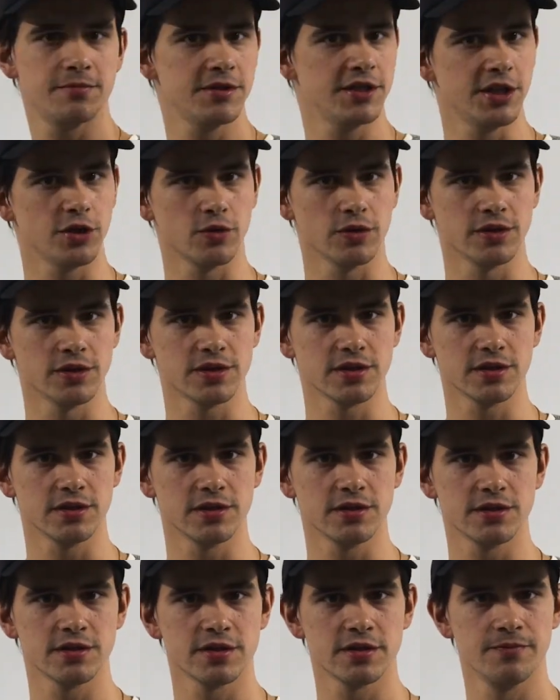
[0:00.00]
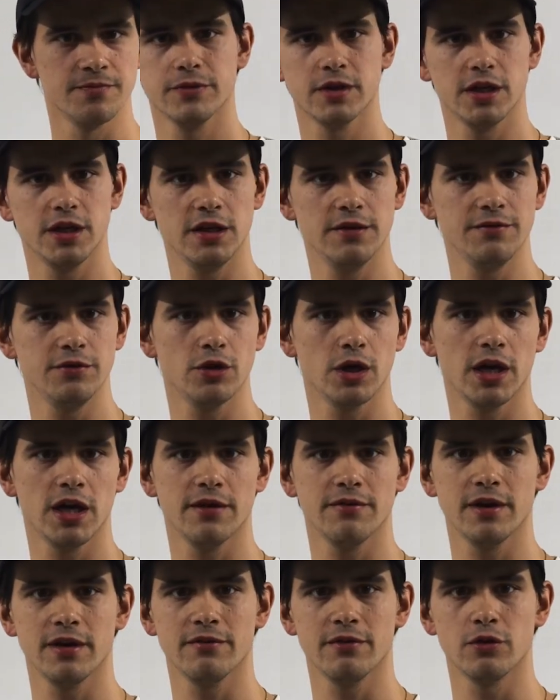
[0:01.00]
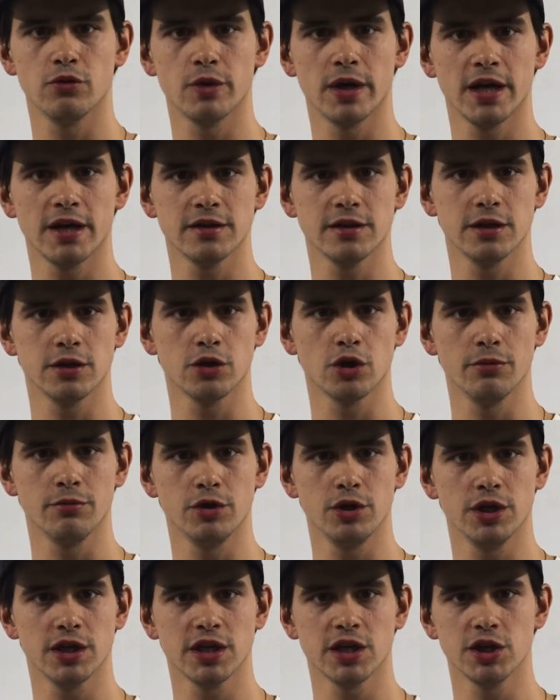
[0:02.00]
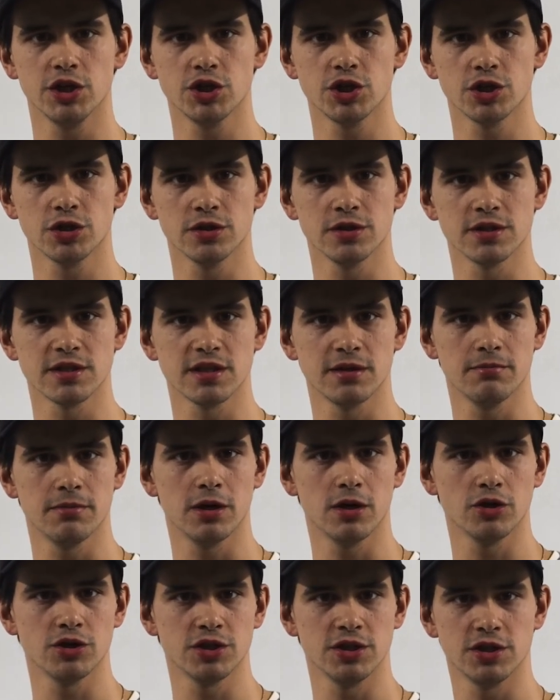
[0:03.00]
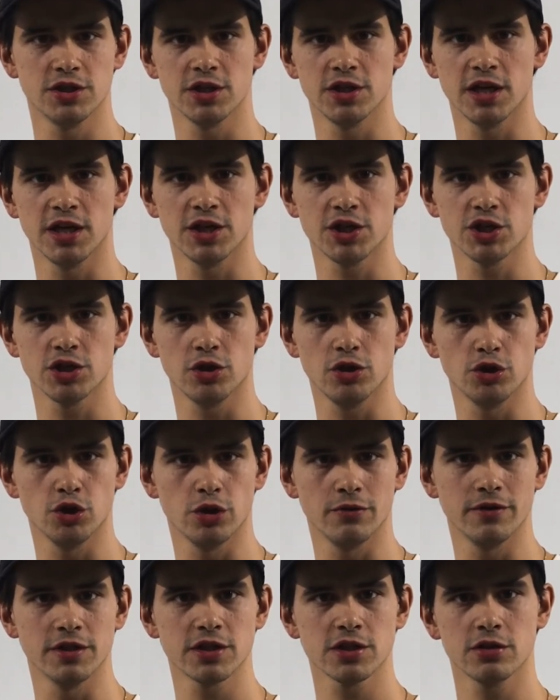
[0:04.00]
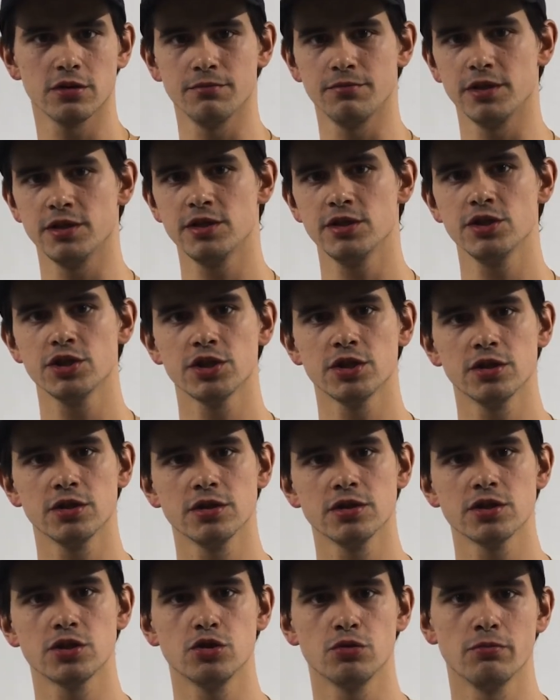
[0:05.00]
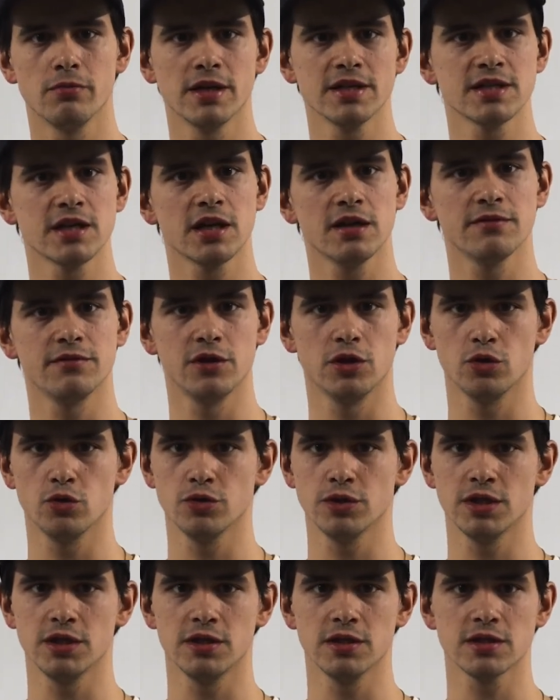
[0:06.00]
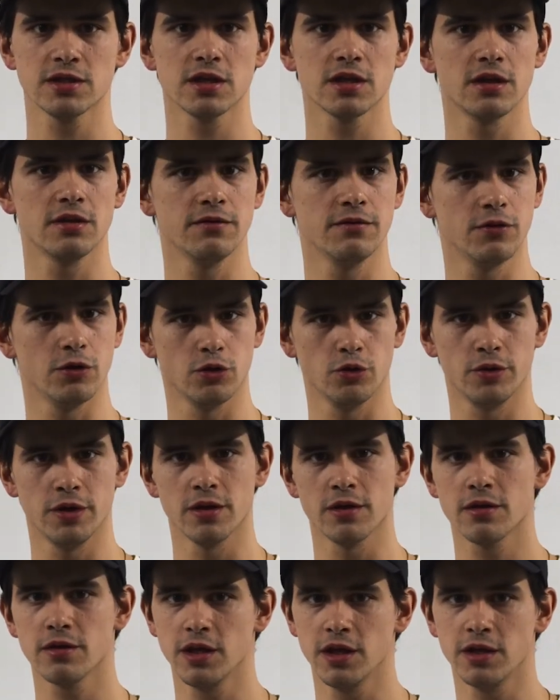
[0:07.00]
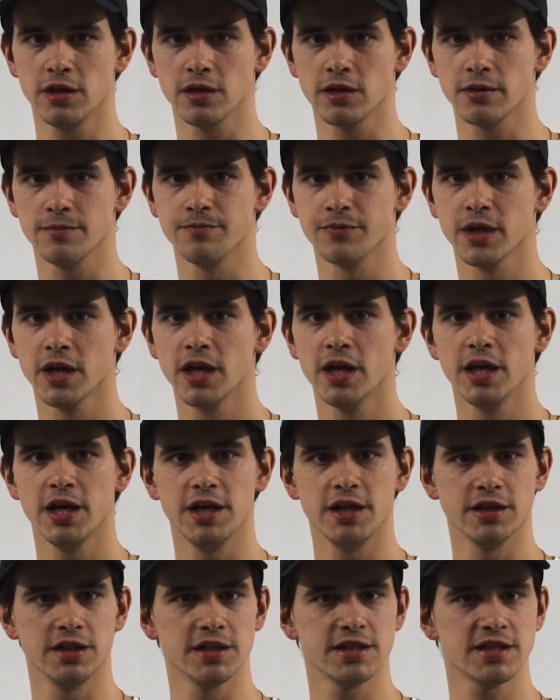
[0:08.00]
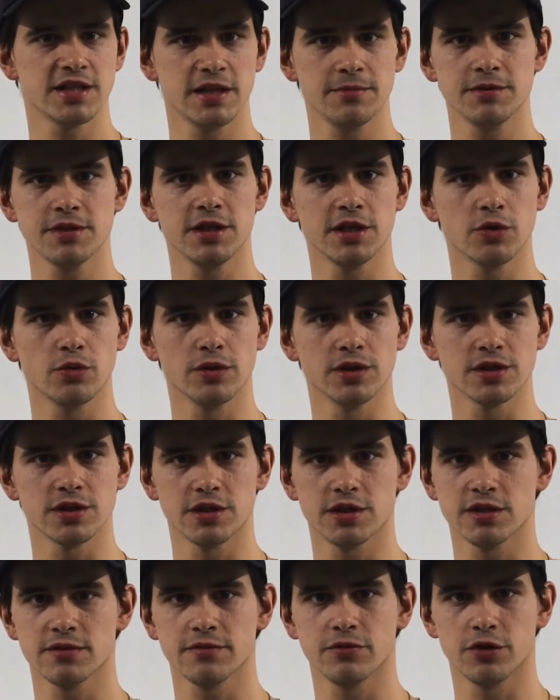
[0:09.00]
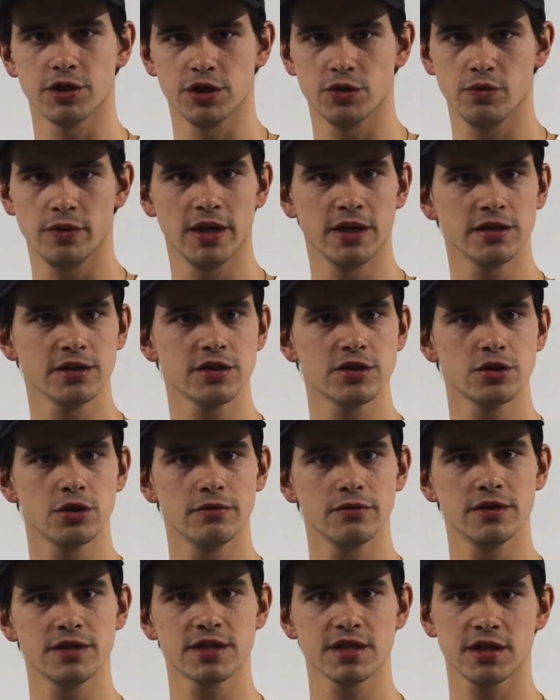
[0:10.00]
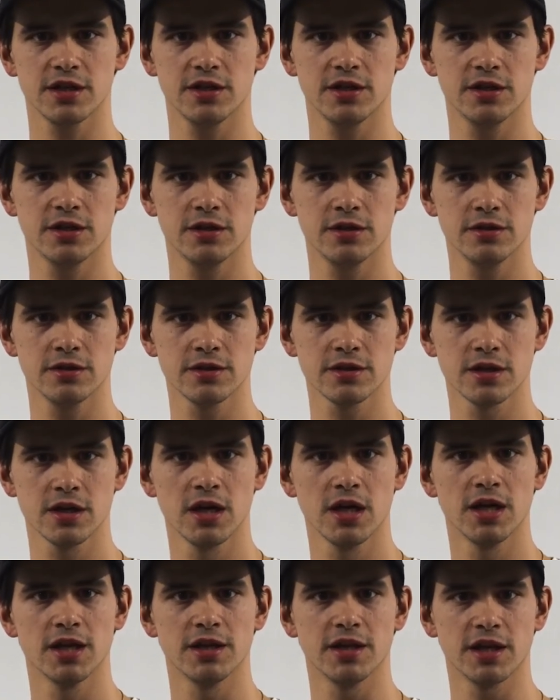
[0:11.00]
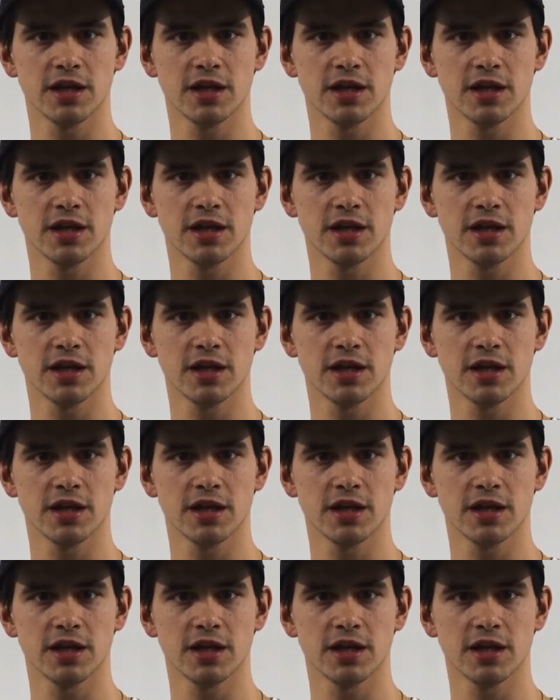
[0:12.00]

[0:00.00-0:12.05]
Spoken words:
sequences. If you have ever read the communications about international novice competitions, you must have noticed the following thing. In the step sequences for advanced novice skaters, the